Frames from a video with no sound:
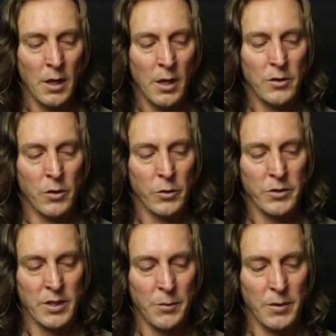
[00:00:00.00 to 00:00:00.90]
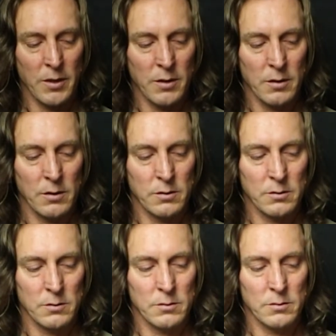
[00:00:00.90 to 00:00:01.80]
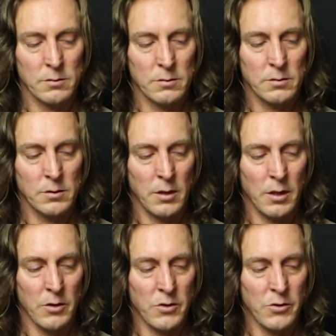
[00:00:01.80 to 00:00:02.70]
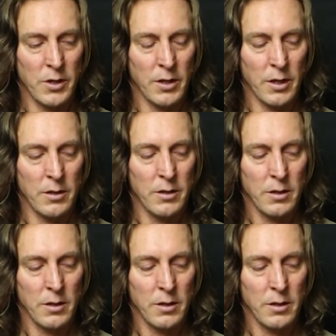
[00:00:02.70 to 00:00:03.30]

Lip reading: So we're skipping the string there.